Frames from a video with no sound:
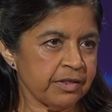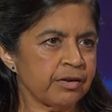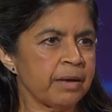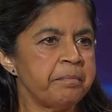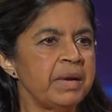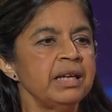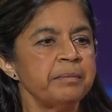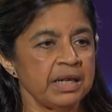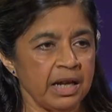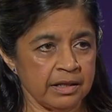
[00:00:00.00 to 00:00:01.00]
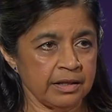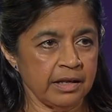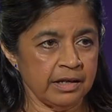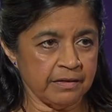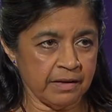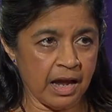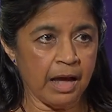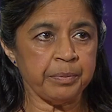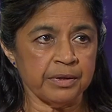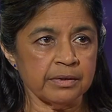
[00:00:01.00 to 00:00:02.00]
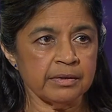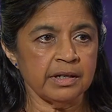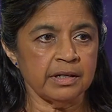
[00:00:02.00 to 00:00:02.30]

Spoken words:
There are many, many other things that happen